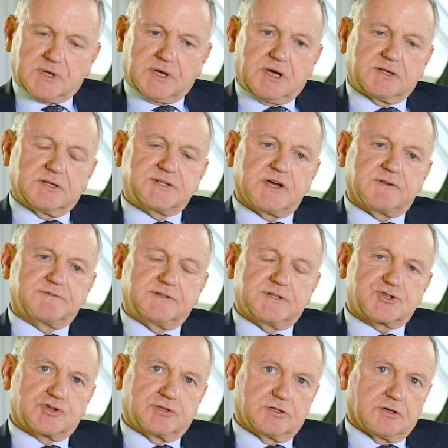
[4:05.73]
And a
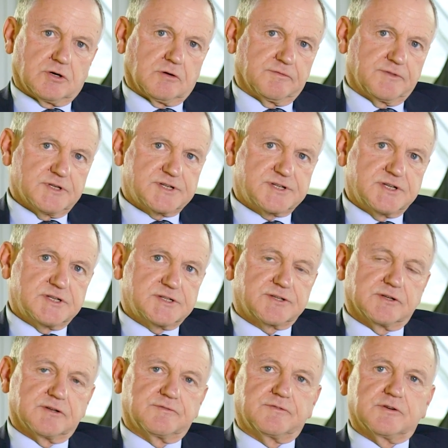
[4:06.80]
definition of this is
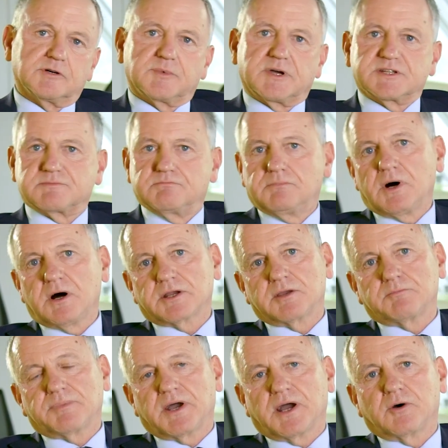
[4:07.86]
that a firm has
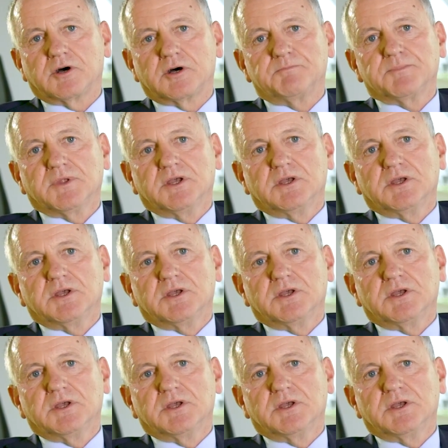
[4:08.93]
market power